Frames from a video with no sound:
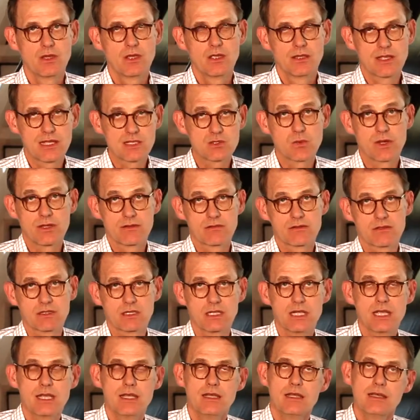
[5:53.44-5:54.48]
That's one thing.
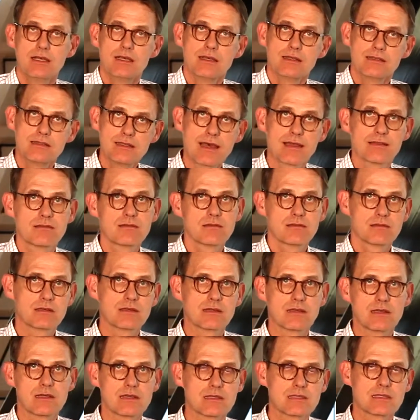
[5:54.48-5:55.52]
The other
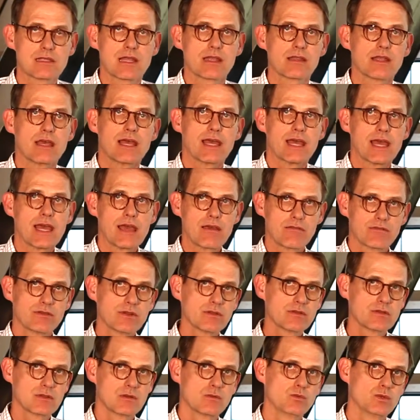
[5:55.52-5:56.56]
thing is that
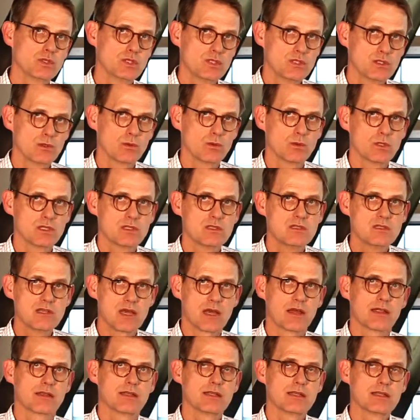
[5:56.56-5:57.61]
everything we do is
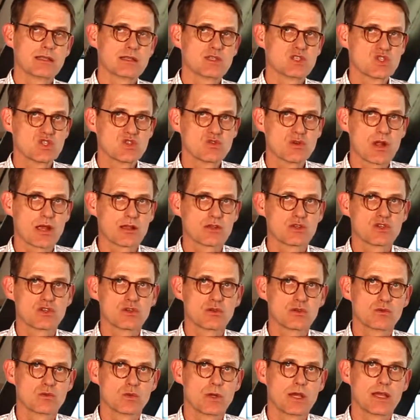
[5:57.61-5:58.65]
done in a
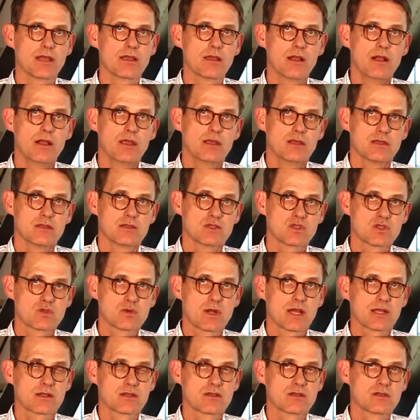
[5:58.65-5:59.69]
structured way.
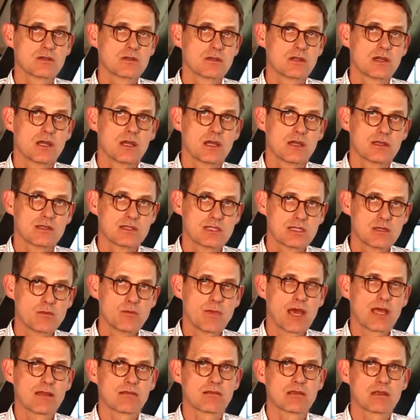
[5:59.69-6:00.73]
Structured
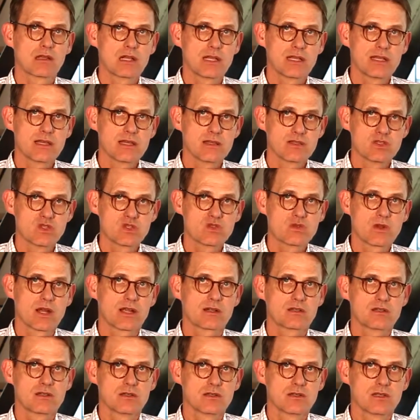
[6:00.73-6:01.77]
semantically and
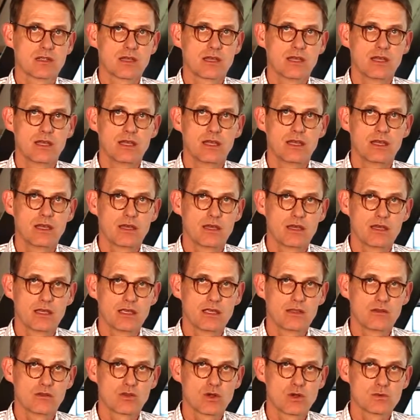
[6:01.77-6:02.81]
structured
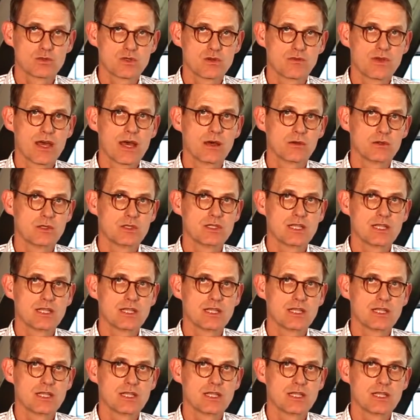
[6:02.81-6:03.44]
in terms of how the